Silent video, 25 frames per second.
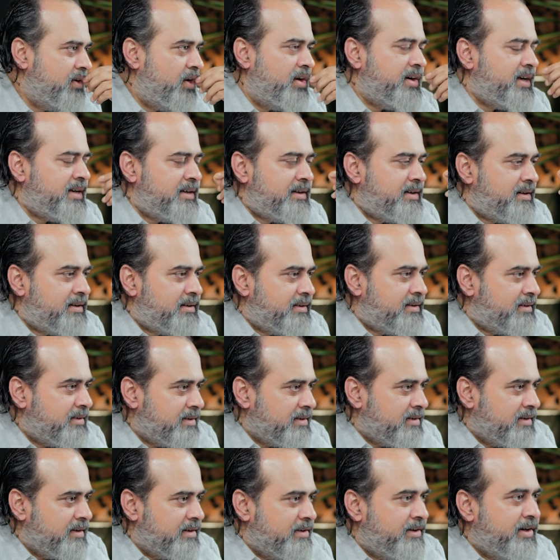Not
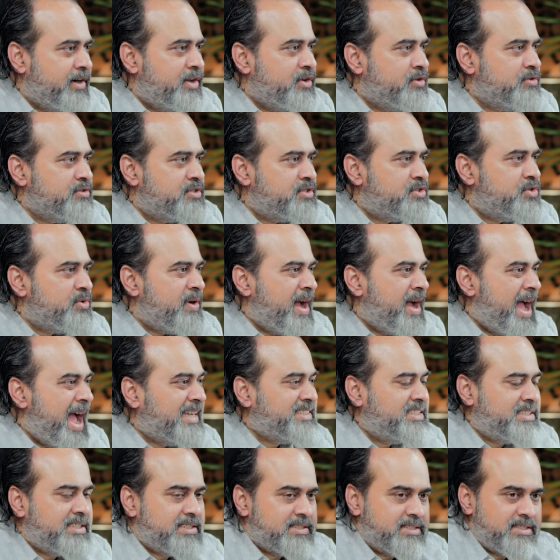reduced
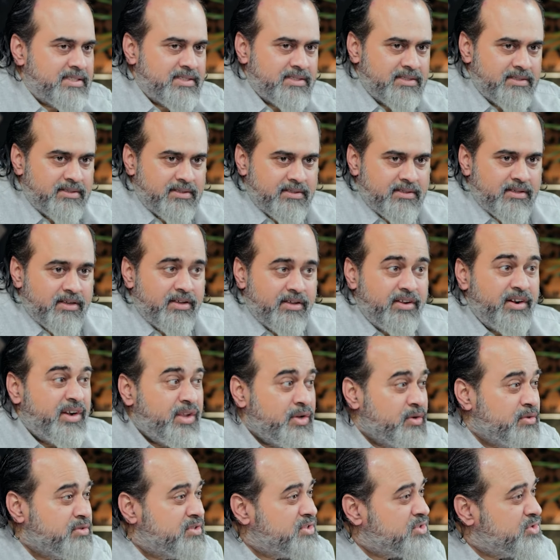to ashes.
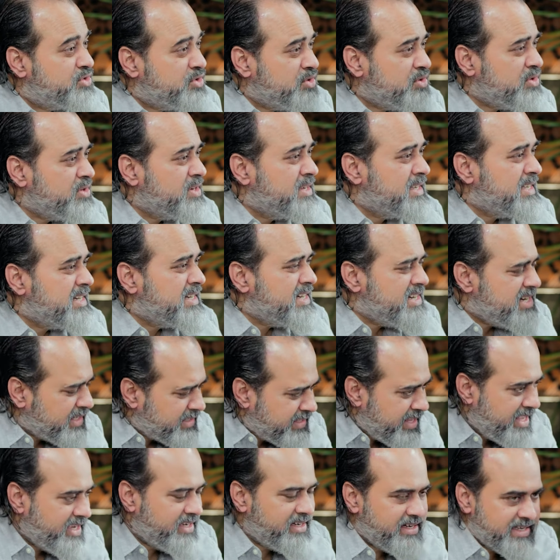Reduced to
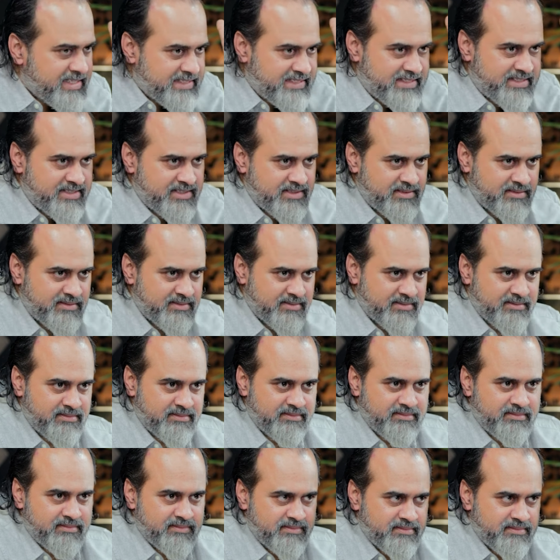nothingness.